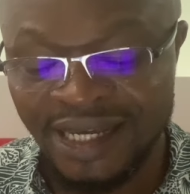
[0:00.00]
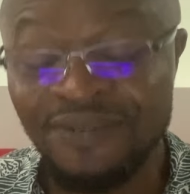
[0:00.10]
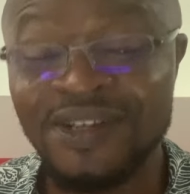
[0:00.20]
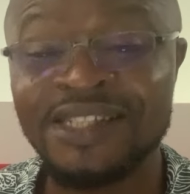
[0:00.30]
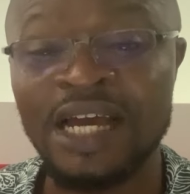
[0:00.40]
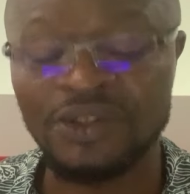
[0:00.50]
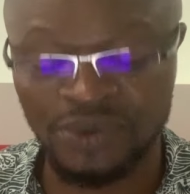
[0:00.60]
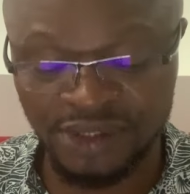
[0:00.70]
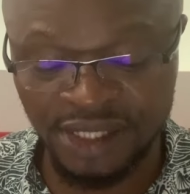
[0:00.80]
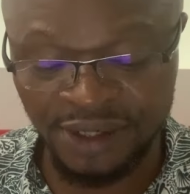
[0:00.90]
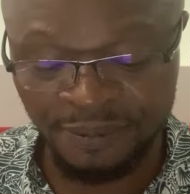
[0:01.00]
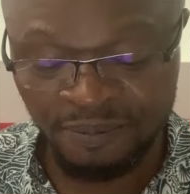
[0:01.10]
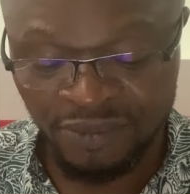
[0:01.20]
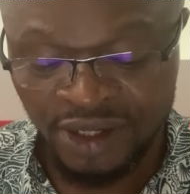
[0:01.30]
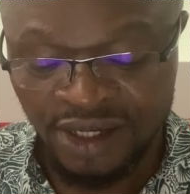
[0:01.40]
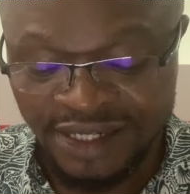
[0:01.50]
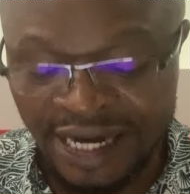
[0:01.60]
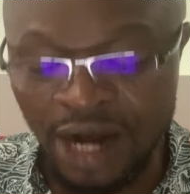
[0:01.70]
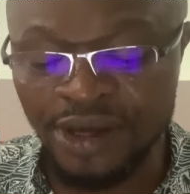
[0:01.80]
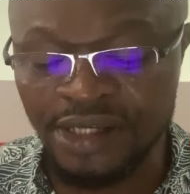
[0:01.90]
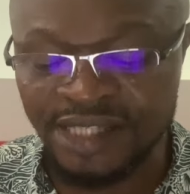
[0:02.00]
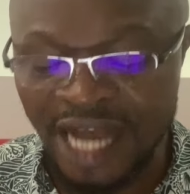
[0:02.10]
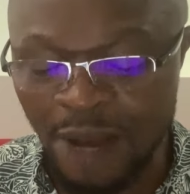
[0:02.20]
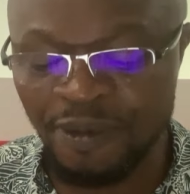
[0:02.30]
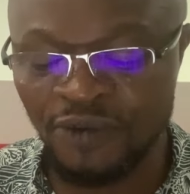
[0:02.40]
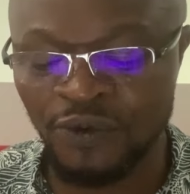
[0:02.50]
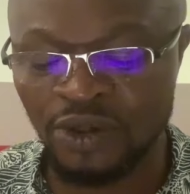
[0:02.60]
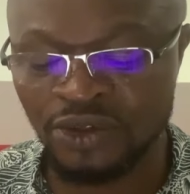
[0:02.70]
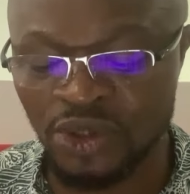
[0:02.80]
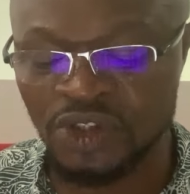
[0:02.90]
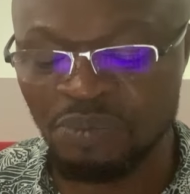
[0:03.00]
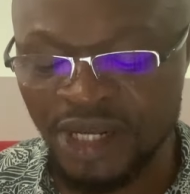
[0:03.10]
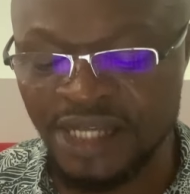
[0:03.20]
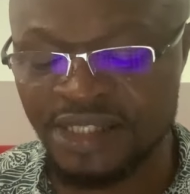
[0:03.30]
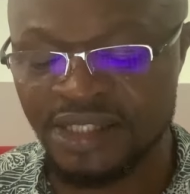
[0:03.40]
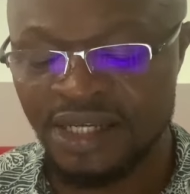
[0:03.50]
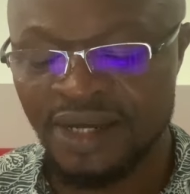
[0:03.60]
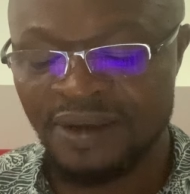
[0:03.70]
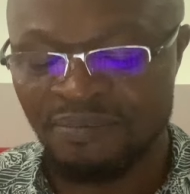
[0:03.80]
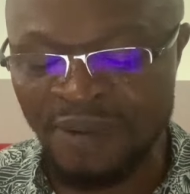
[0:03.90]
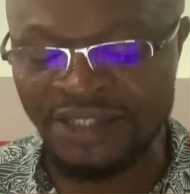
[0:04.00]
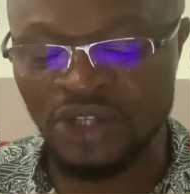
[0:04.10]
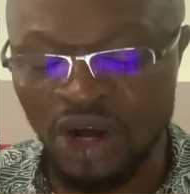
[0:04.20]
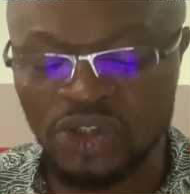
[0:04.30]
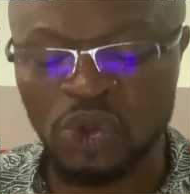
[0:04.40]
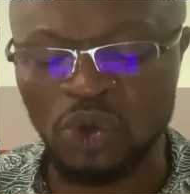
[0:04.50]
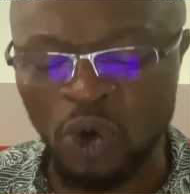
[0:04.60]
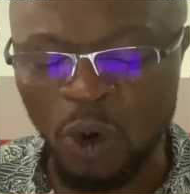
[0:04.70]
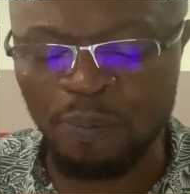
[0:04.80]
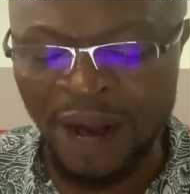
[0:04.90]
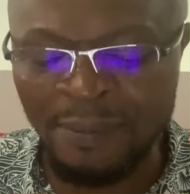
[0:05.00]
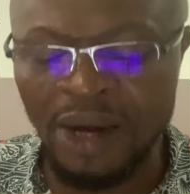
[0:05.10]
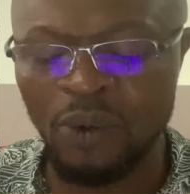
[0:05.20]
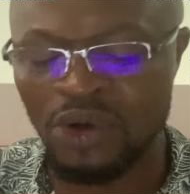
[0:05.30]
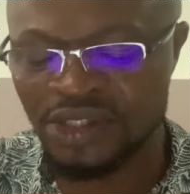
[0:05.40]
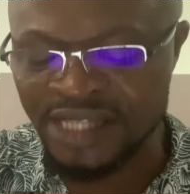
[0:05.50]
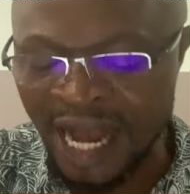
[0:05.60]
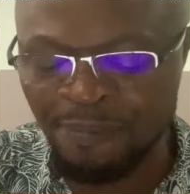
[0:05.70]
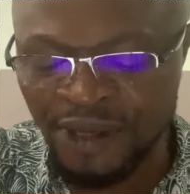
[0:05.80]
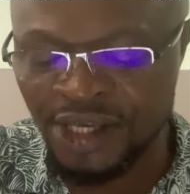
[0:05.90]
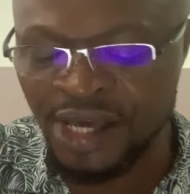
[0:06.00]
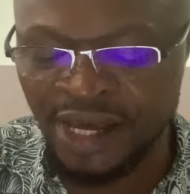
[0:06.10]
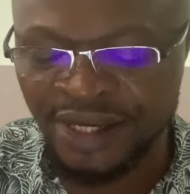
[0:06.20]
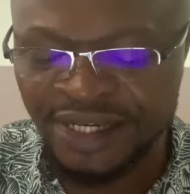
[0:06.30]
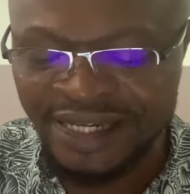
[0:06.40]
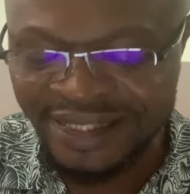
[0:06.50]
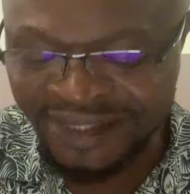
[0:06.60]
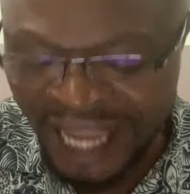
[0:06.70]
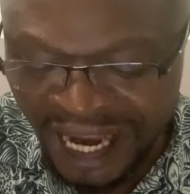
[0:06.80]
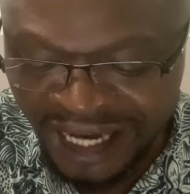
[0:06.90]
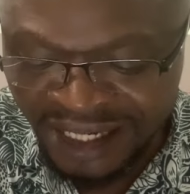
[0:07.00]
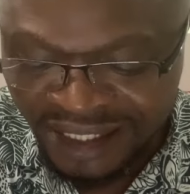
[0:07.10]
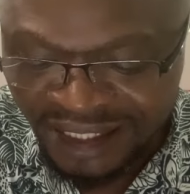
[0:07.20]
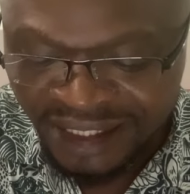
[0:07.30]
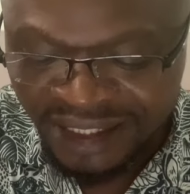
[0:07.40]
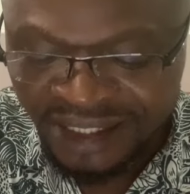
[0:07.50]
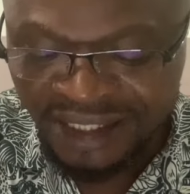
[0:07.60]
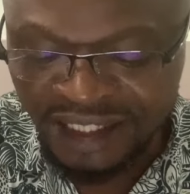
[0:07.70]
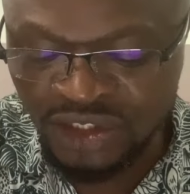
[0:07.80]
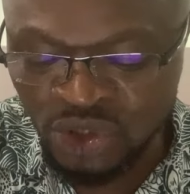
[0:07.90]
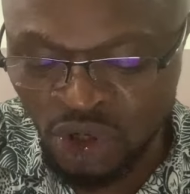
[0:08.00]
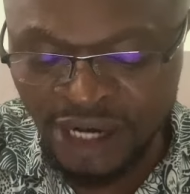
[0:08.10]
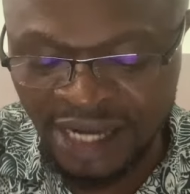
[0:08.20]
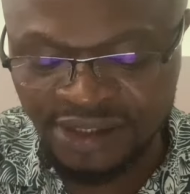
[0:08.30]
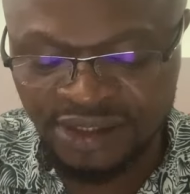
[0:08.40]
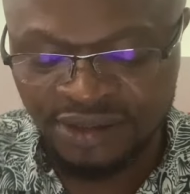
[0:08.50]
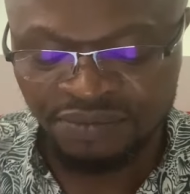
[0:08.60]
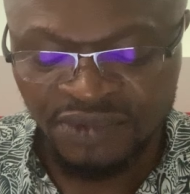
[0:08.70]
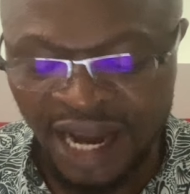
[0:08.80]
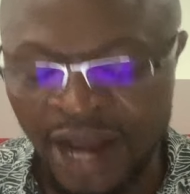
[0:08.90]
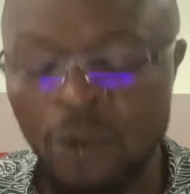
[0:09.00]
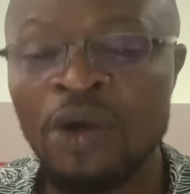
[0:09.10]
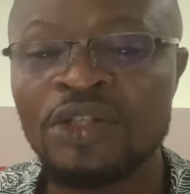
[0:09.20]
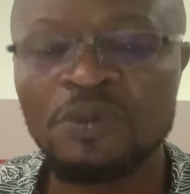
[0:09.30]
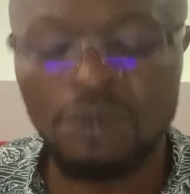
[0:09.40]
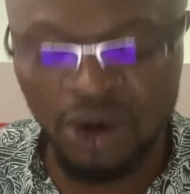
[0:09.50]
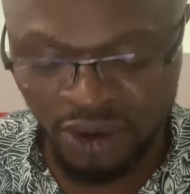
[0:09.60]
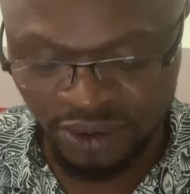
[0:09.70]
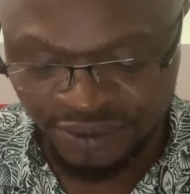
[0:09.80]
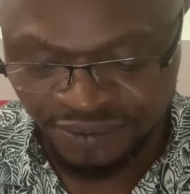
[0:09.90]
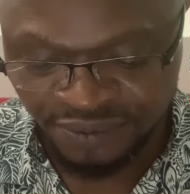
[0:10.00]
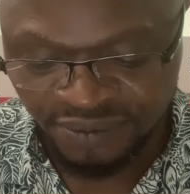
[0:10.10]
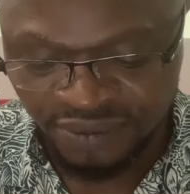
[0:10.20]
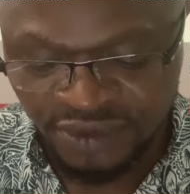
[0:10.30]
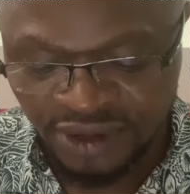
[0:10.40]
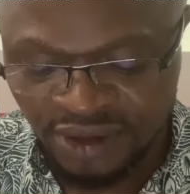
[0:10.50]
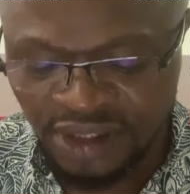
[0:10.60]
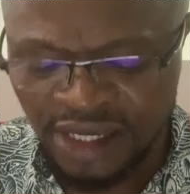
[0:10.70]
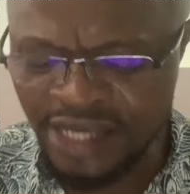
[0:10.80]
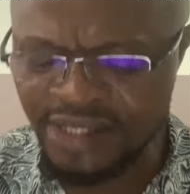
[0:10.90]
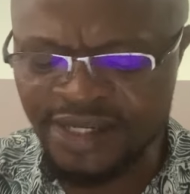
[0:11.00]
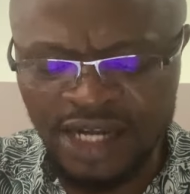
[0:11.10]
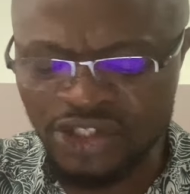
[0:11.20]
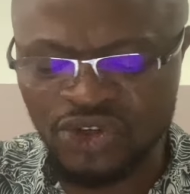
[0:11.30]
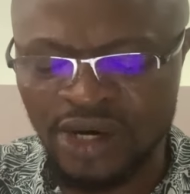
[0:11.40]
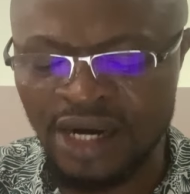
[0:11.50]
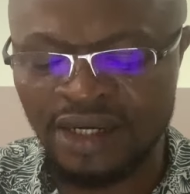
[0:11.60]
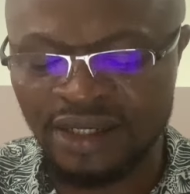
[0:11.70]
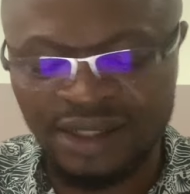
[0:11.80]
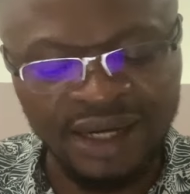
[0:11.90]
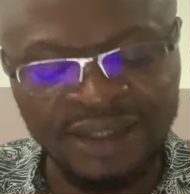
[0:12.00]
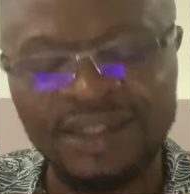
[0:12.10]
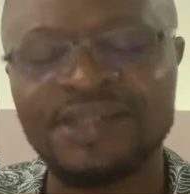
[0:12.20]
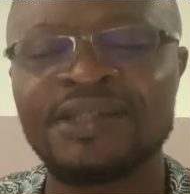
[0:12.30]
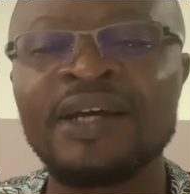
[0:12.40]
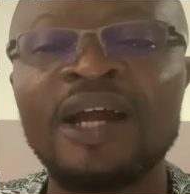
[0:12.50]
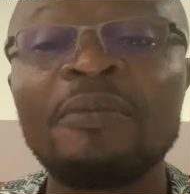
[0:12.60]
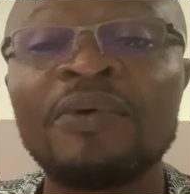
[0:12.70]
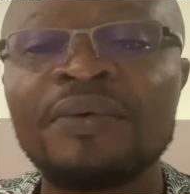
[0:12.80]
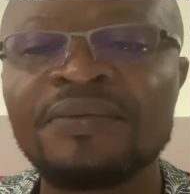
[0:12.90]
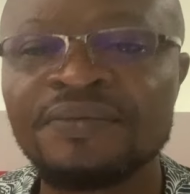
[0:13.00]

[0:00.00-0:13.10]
If he decides to stay. Now he's happy for those minutes, but also Cole Palmer was happy here. Then, he told us, I want more. It's natural, understandable.